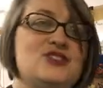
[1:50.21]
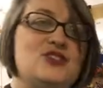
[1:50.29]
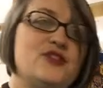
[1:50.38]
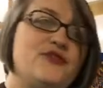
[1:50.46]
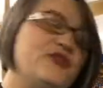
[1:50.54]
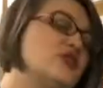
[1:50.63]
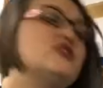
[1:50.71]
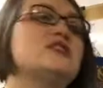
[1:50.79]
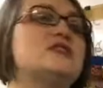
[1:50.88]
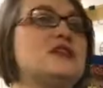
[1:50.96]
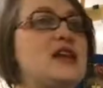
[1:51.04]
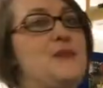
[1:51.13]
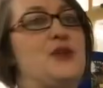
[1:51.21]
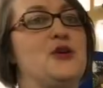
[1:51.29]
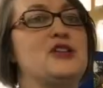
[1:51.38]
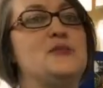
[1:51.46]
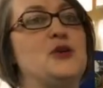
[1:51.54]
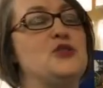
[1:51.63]
So the first time
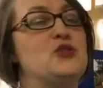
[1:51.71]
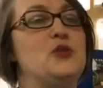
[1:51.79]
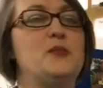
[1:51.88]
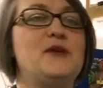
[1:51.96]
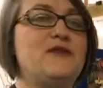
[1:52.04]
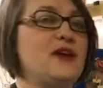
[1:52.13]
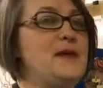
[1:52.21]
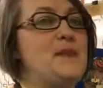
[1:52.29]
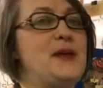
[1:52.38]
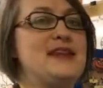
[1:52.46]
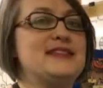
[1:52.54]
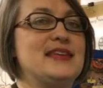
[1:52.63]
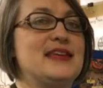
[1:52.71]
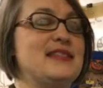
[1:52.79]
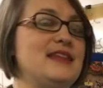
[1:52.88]
they're exposed to it will be very basic,